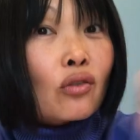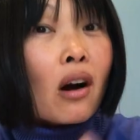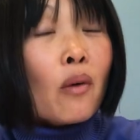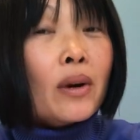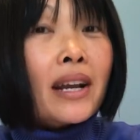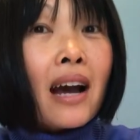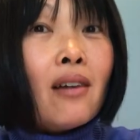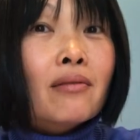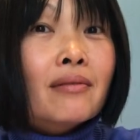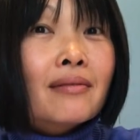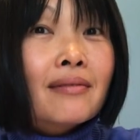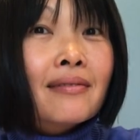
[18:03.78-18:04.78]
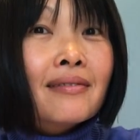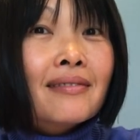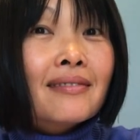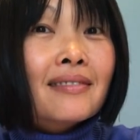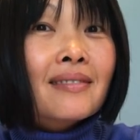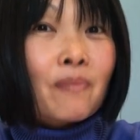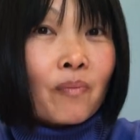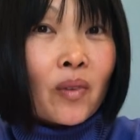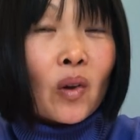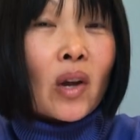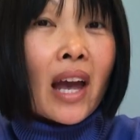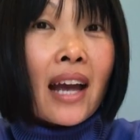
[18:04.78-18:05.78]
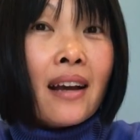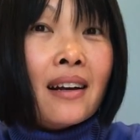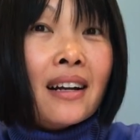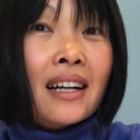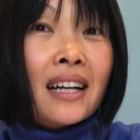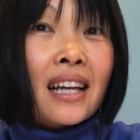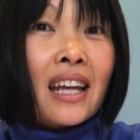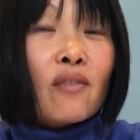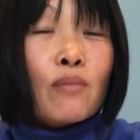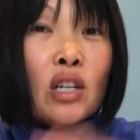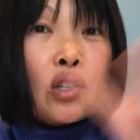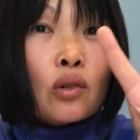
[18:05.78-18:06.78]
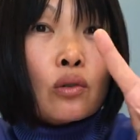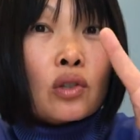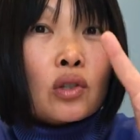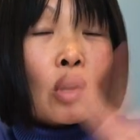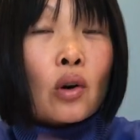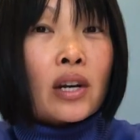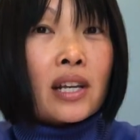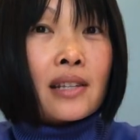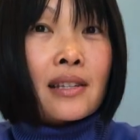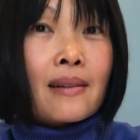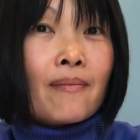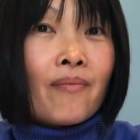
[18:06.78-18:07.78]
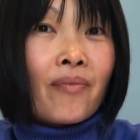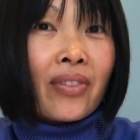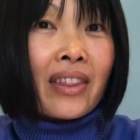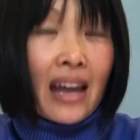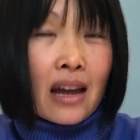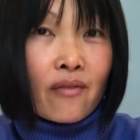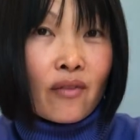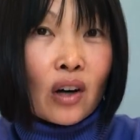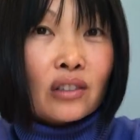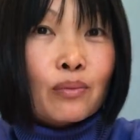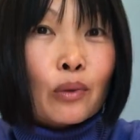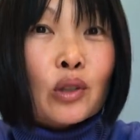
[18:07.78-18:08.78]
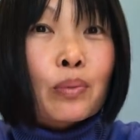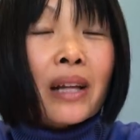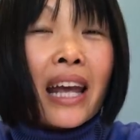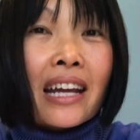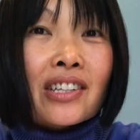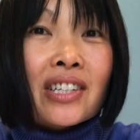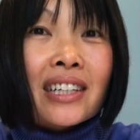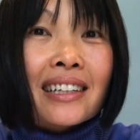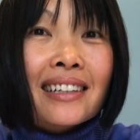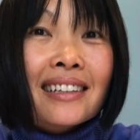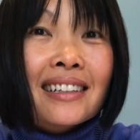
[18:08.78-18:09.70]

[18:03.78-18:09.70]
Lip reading: draw one out? Okay? Give me 2 stories that involves multiplication.